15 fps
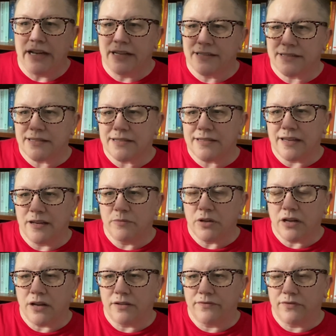is the same
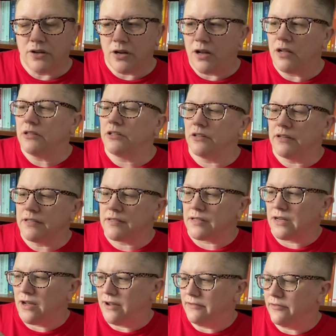color as the
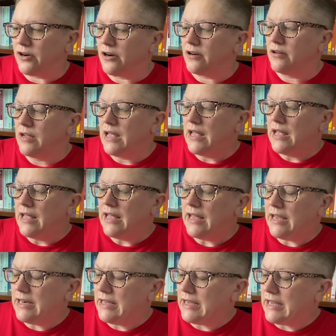cover.
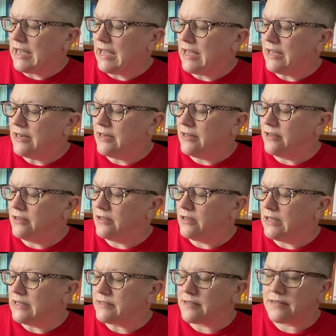And again,
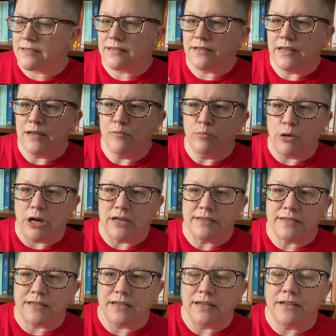it's the
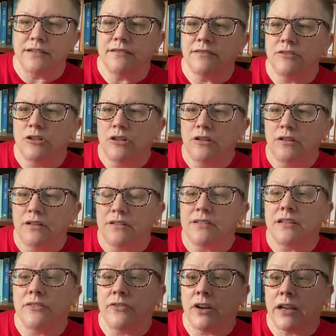embossing.
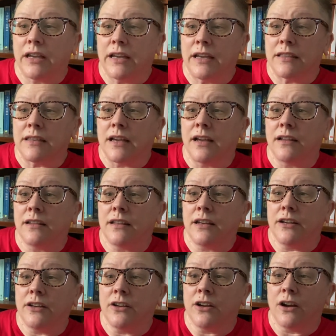See if I can get that. There
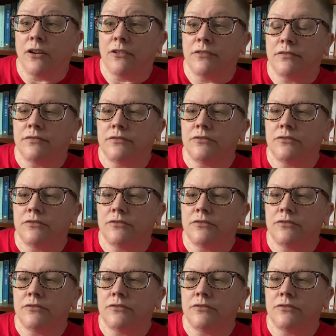you go.